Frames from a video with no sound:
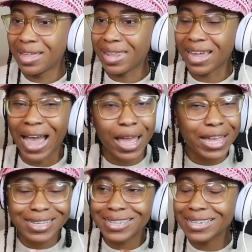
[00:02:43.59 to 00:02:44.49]
Like, I,
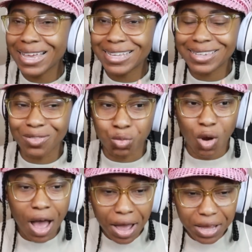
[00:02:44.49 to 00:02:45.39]
it's it's
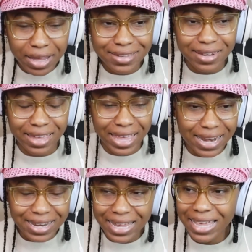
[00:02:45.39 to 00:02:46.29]
rock. It's like
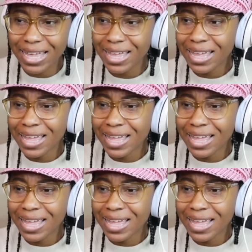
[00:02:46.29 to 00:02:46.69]
indie.